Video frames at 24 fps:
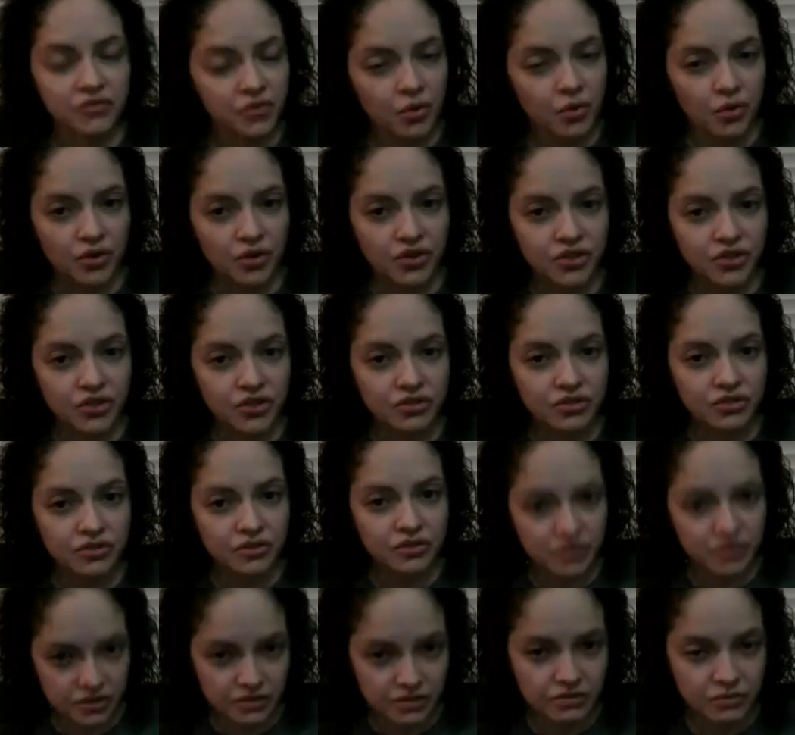of course,
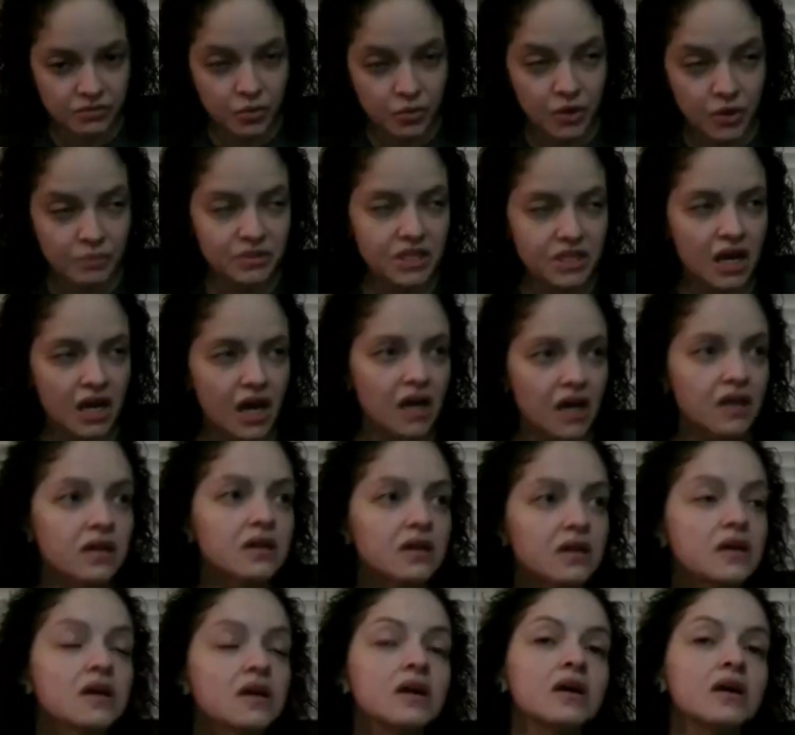the WMSCOG.